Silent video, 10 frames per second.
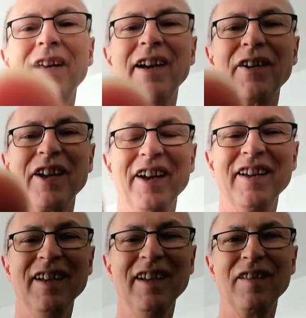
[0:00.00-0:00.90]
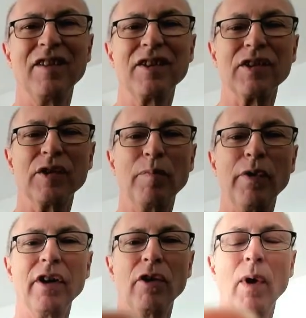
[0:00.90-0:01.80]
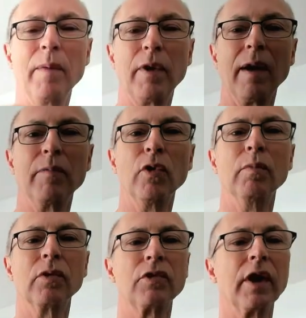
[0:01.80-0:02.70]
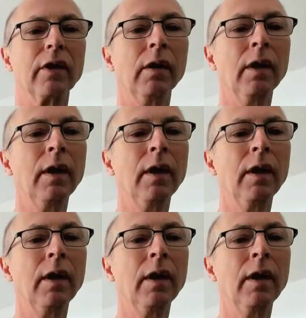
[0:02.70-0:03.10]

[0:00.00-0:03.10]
Okay, this is the Brio webcam normal channel.